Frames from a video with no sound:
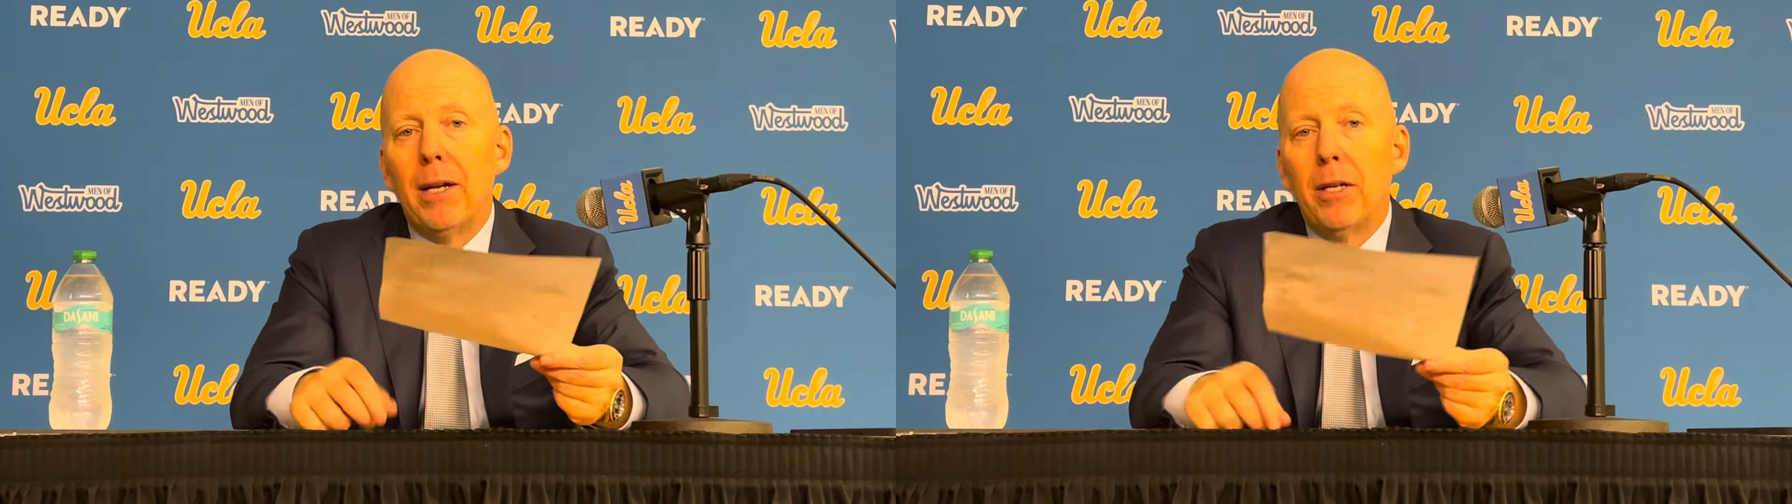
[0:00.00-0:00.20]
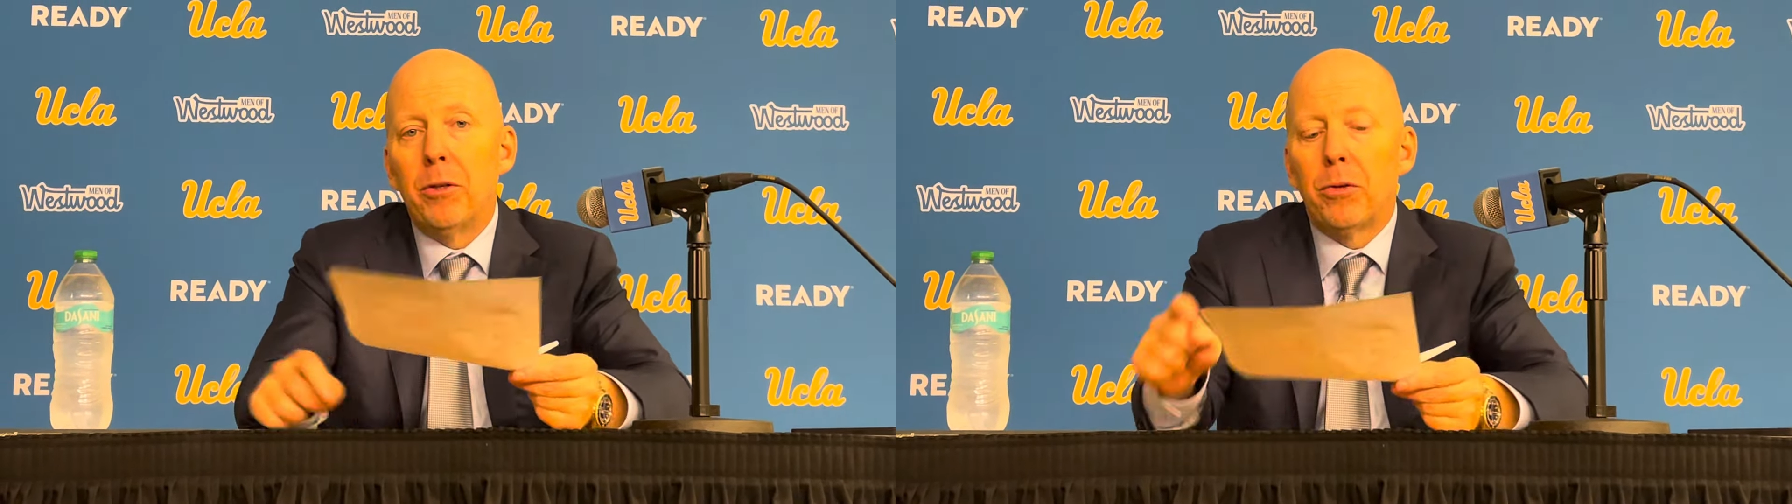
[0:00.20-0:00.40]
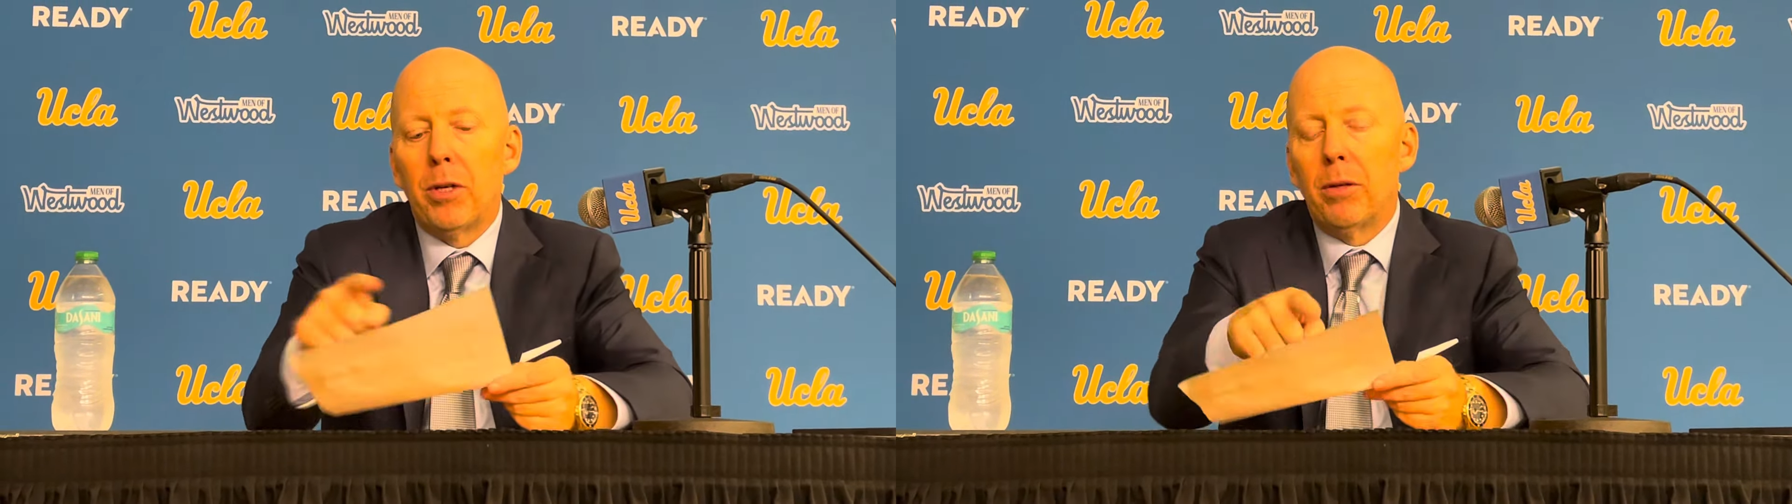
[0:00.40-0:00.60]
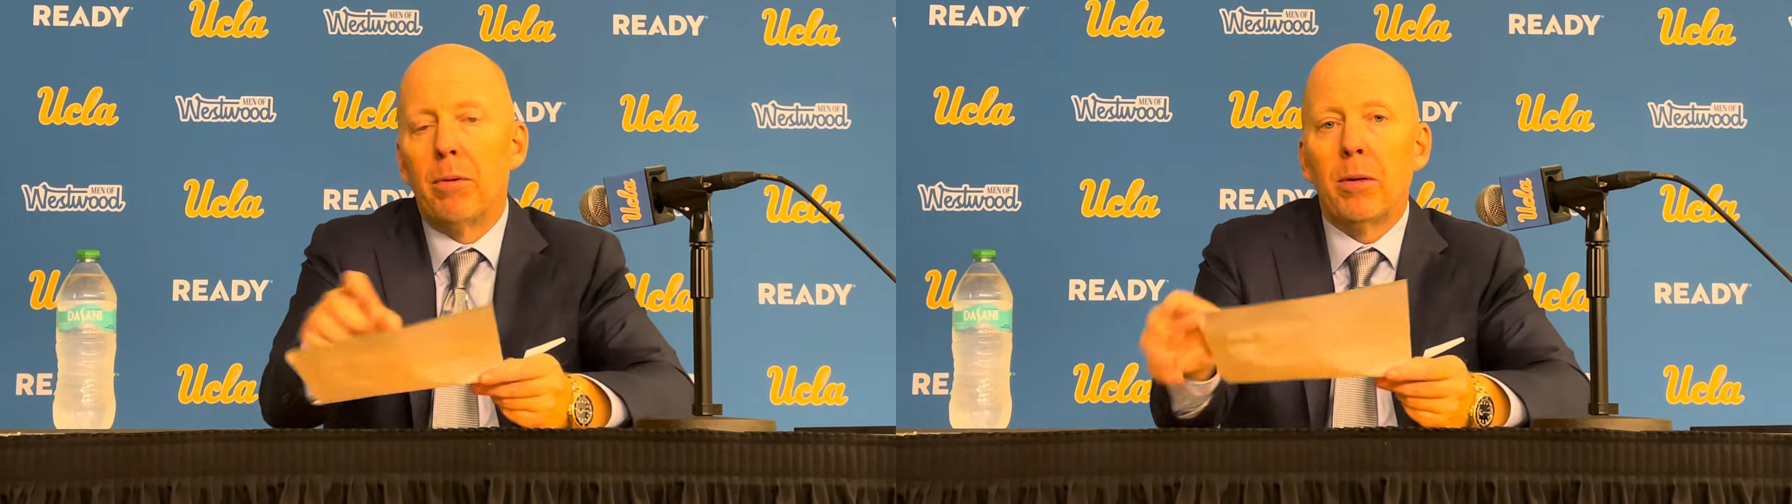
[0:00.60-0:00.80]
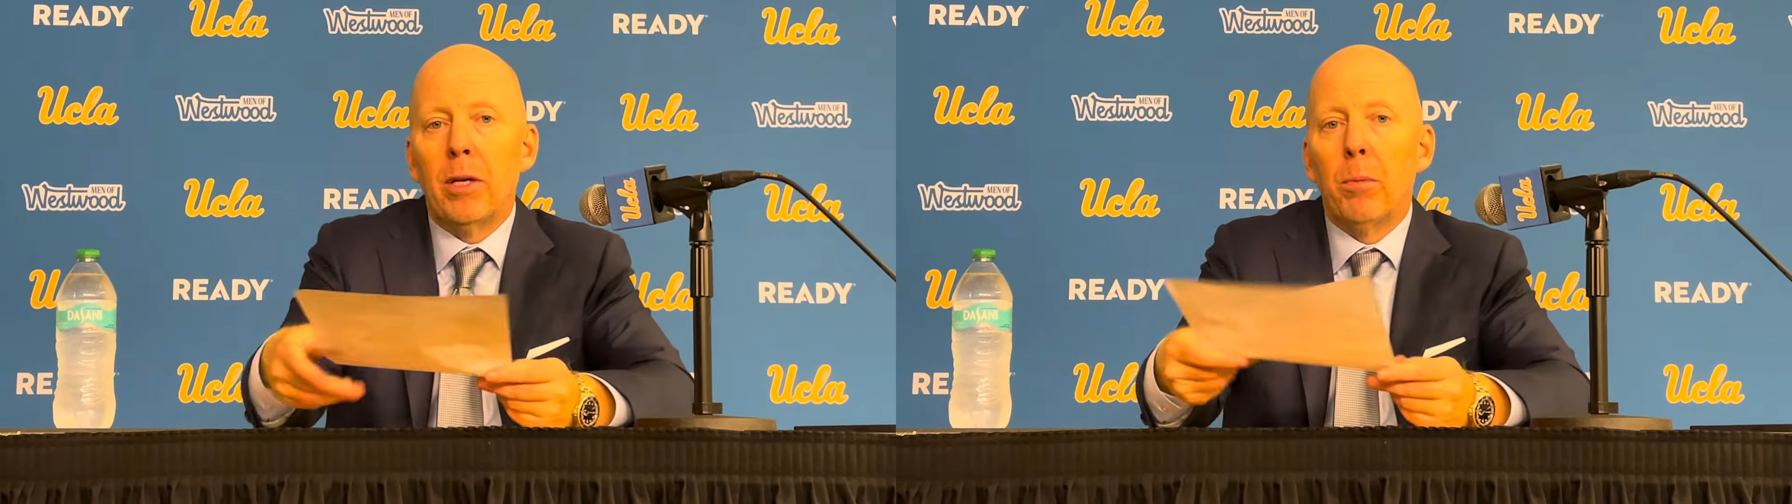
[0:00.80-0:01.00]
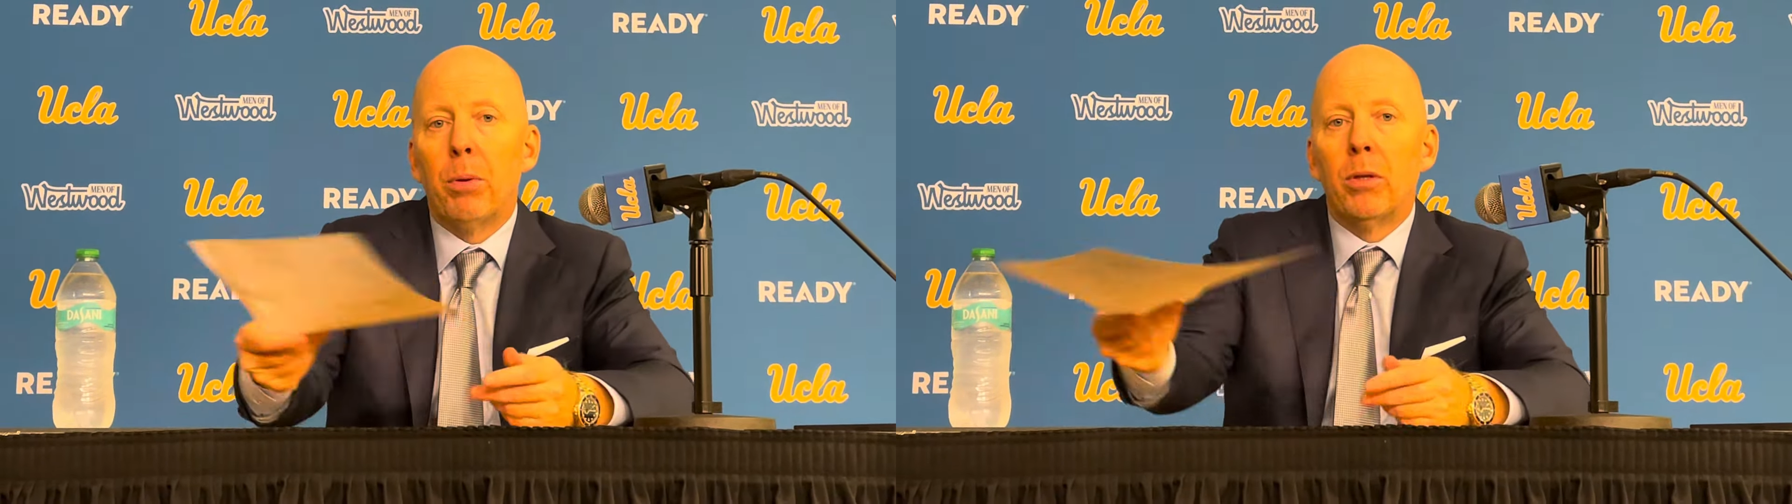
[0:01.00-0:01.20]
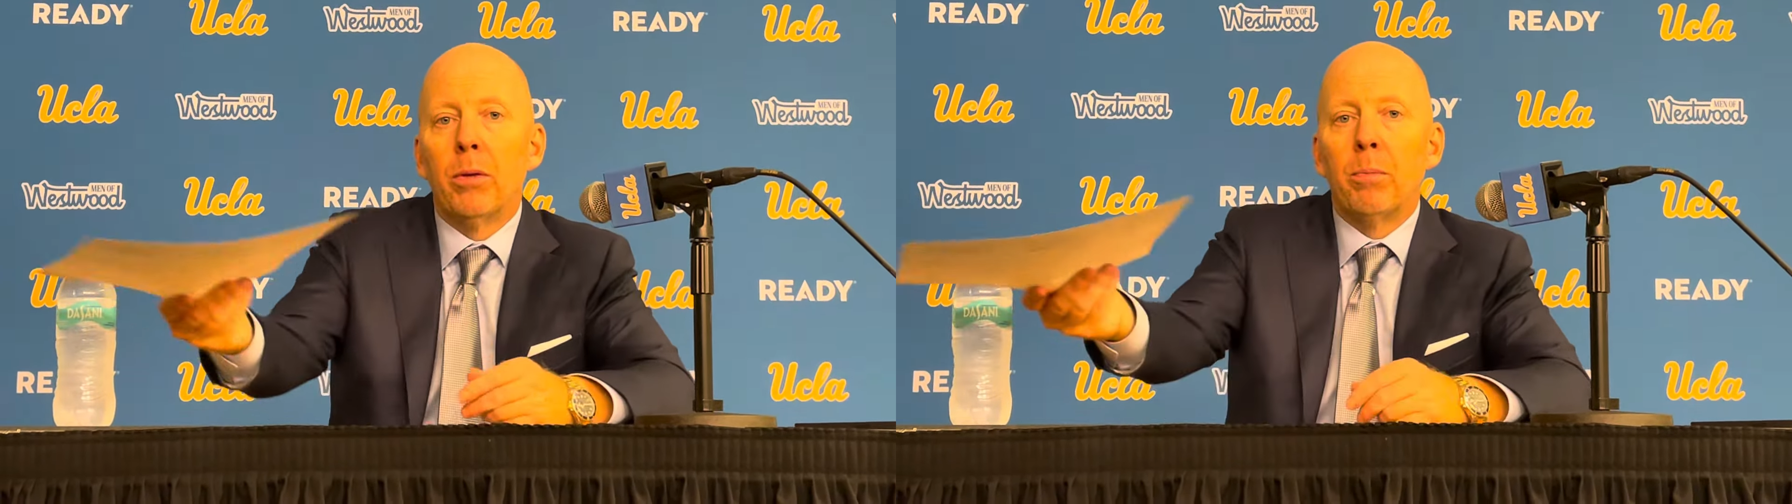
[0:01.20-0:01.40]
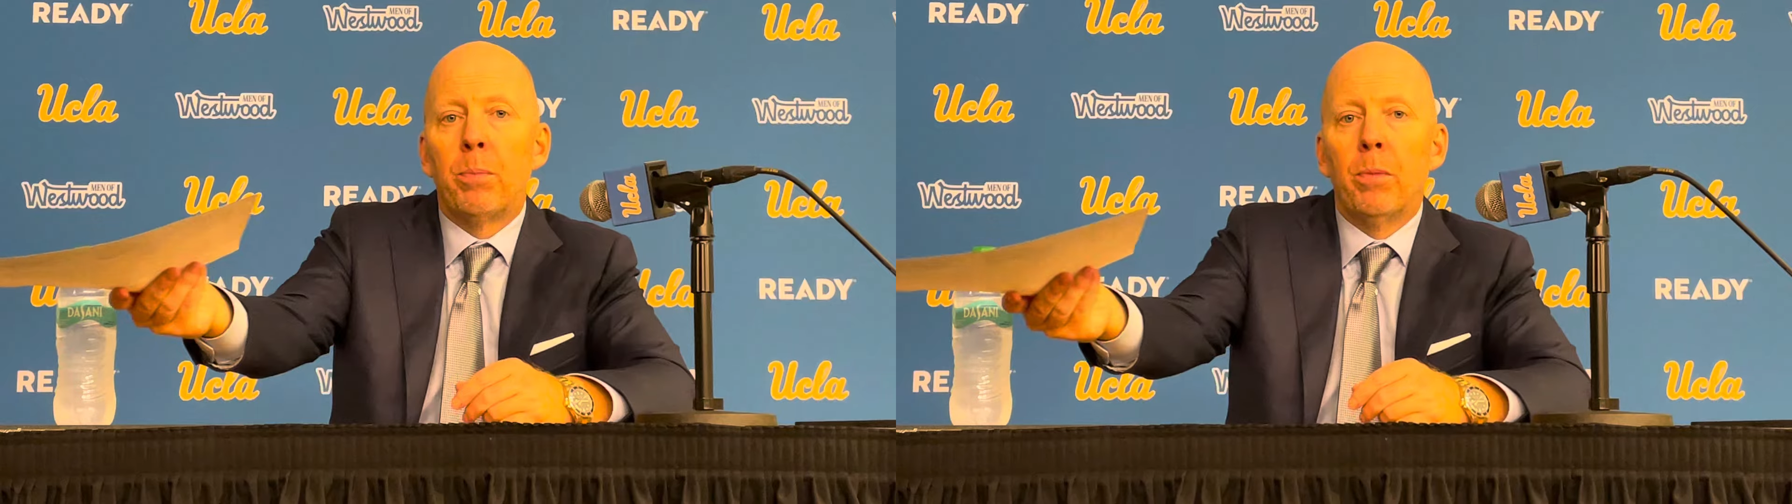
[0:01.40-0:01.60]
and I just said, here, put the,